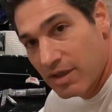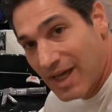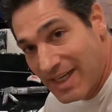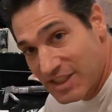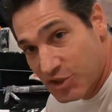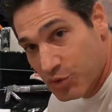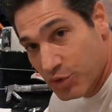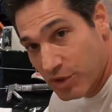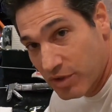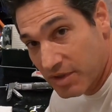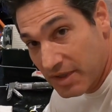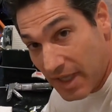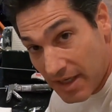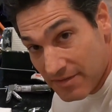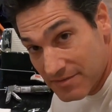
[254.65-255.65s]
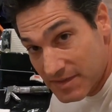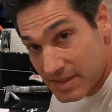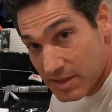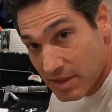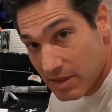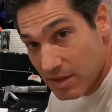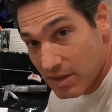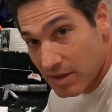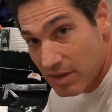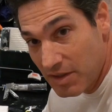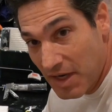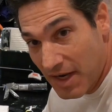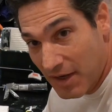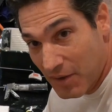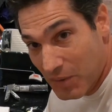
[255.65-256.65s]
nitrile gloves.
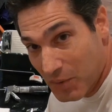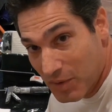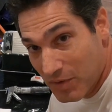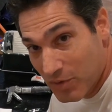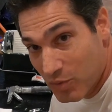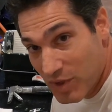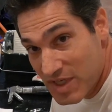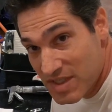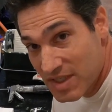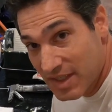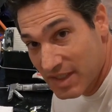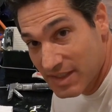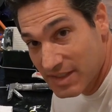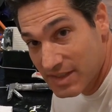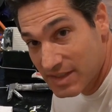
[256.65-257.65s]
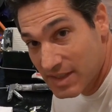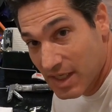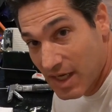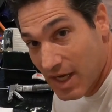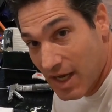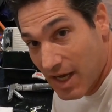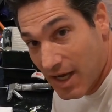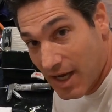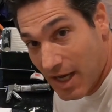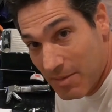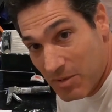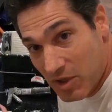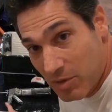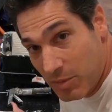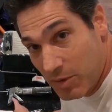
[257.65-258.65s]
Now the reason is
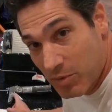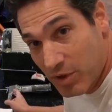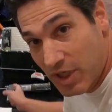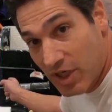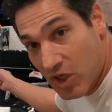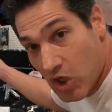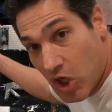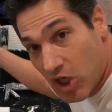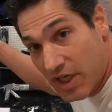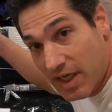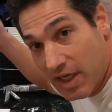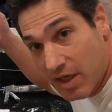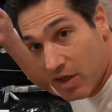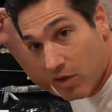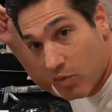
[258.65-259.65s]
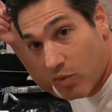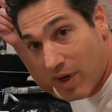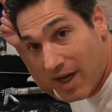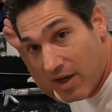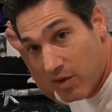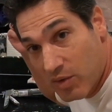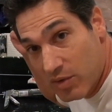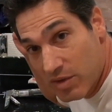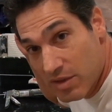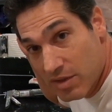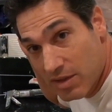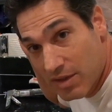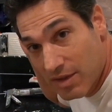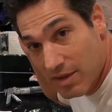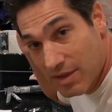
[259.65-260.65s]
I'm going to be putting caulking around
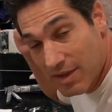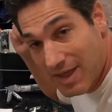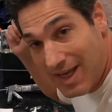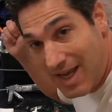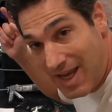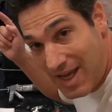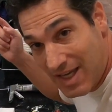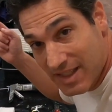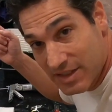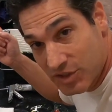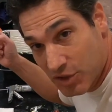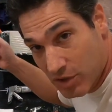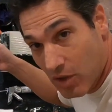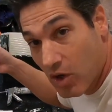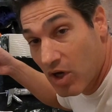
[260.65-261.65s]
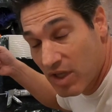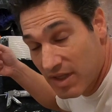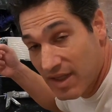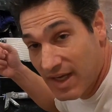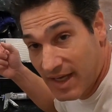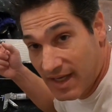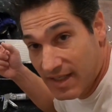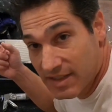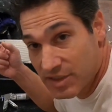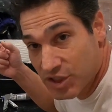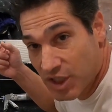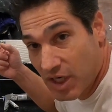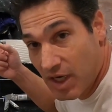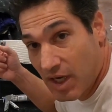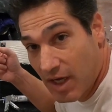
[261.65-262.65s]
the edge or on the
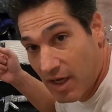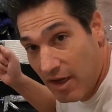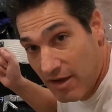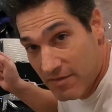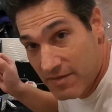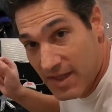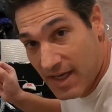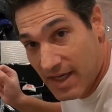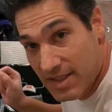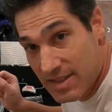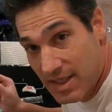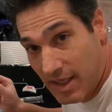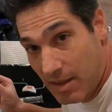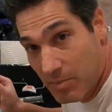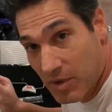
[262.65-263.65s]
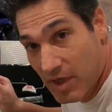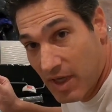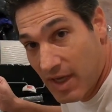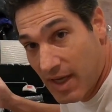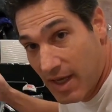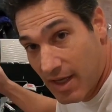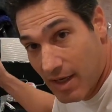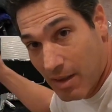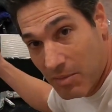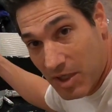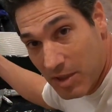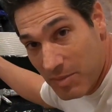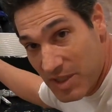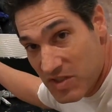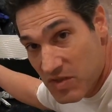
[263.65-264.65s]
edge of that tape, and I'm
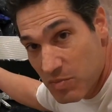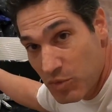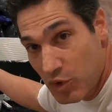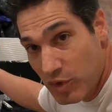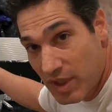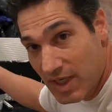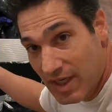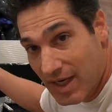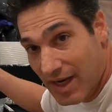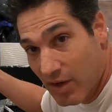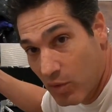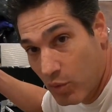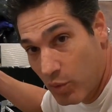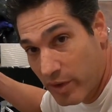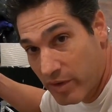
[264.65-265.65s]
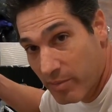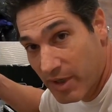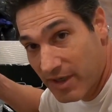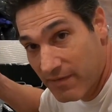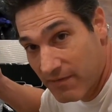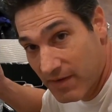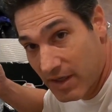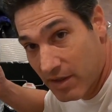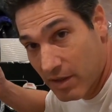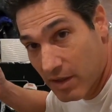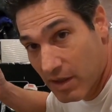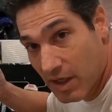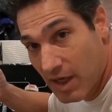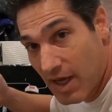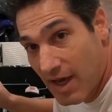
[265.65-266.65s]
going to be smoothing it out with my
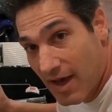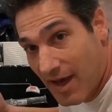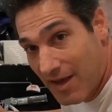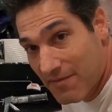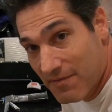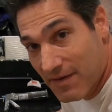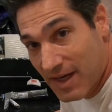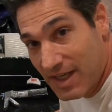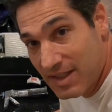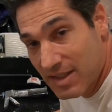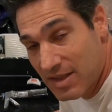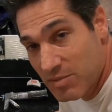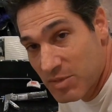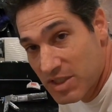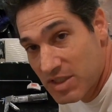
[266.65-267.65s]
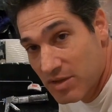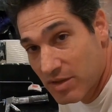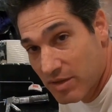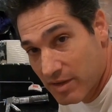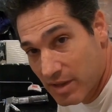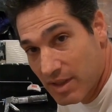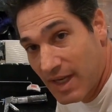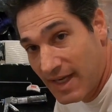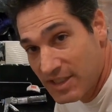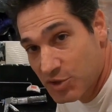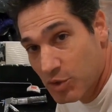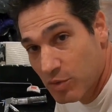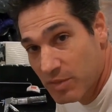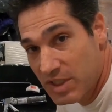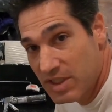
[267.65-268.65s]
finger. I find that the material, the
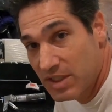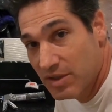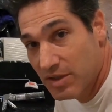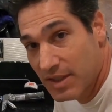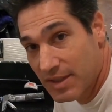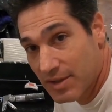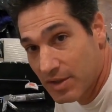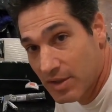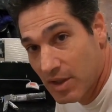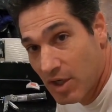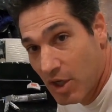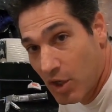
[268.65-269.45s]
nitrile material,